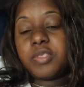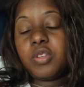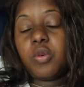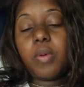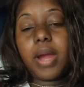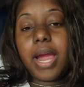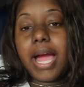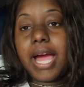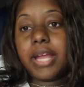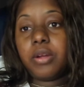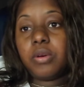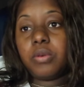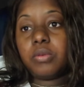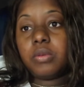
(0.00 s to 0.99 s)
to where
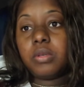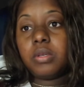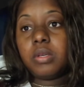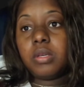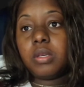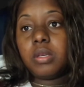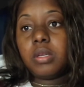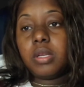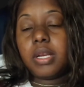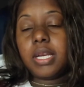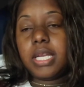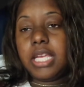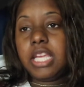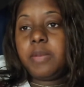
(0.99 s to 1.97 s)
I don't
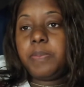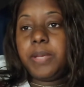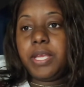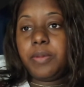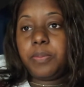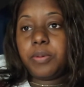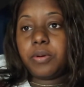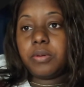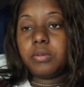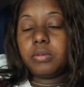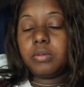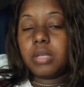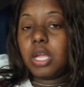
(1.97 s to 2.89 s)
need people.